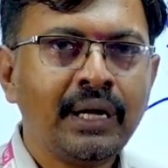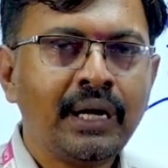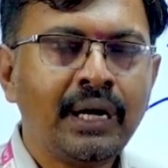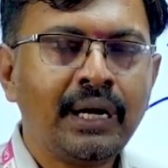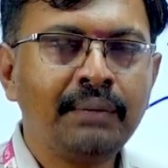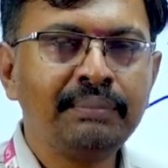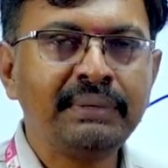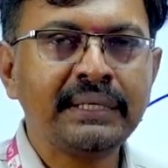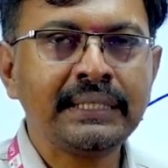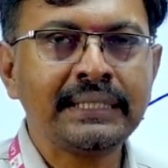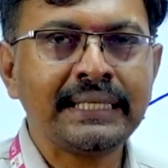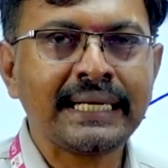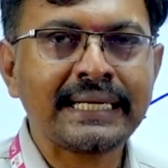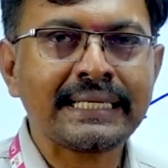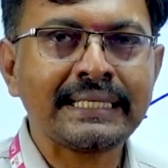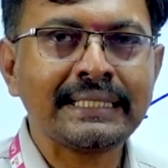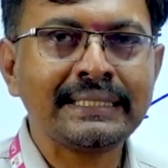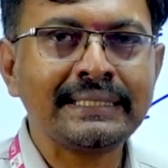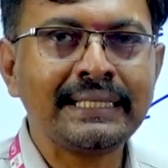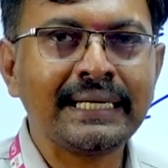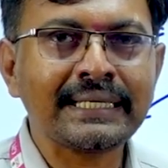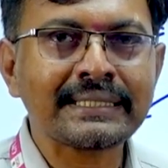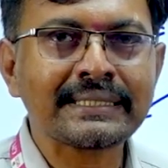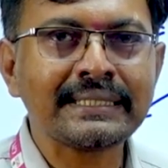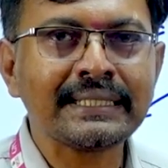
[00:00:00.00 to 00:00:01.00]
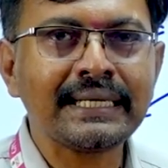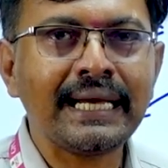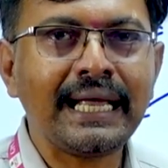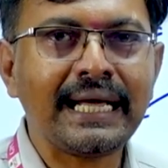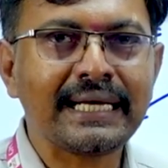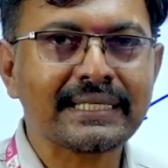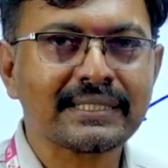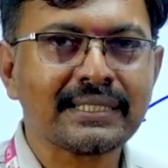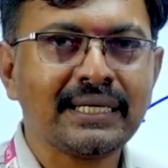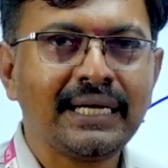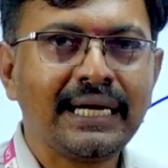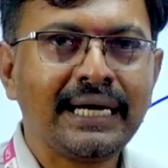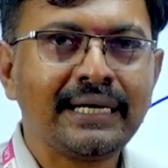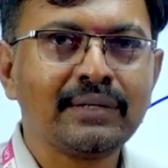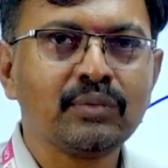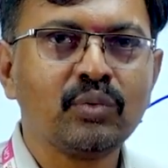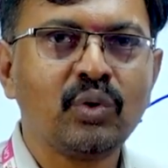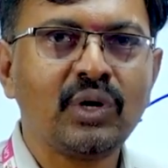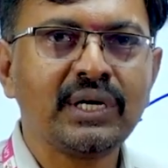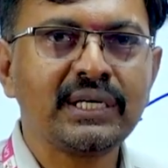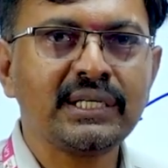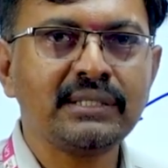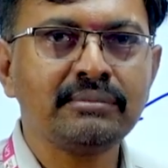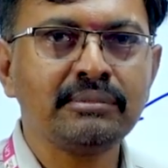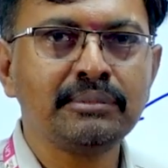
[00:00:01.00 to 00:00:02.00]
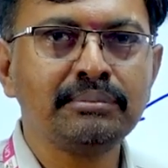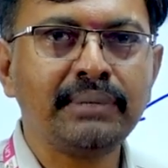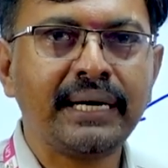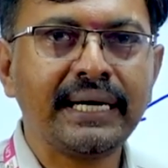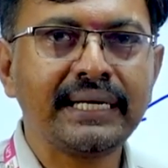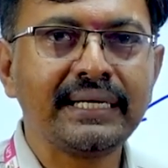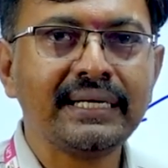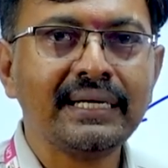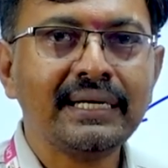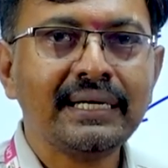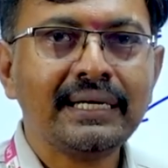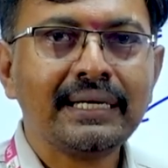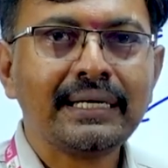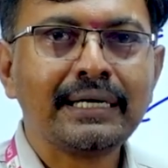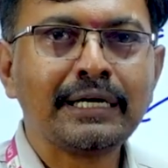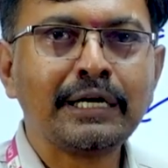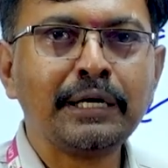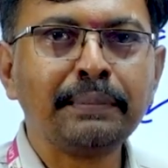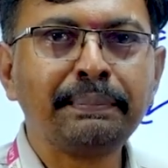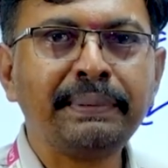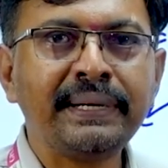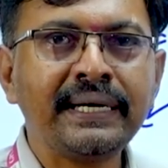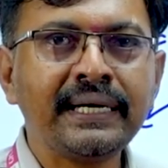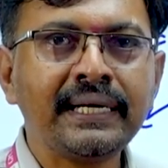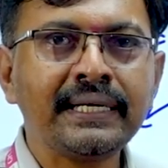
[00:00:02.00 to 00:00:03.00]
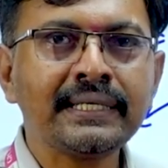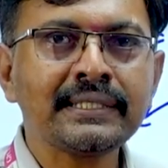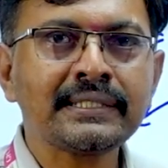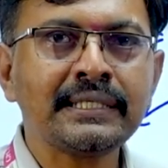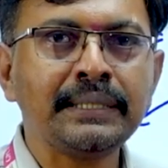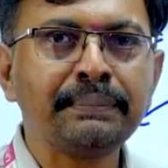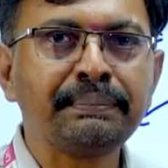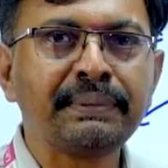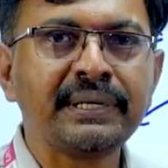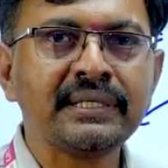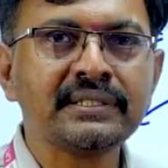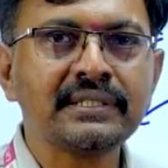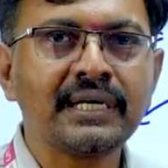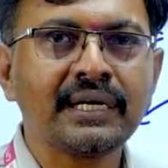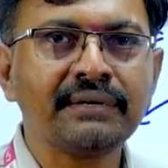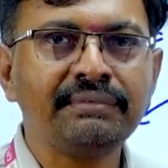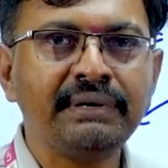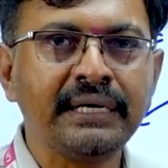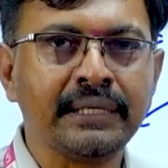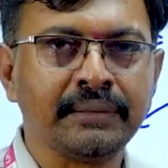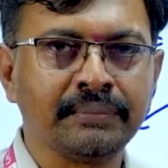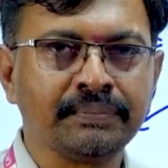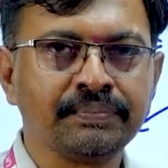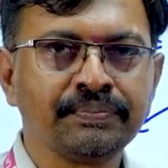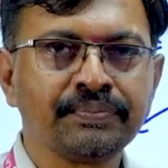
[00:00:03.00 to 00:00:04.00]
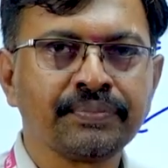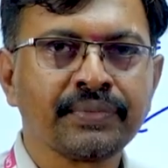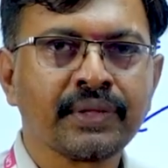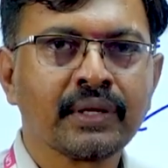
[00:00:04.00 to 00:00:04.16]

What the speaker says: In next class, and what is in by dependency preserving.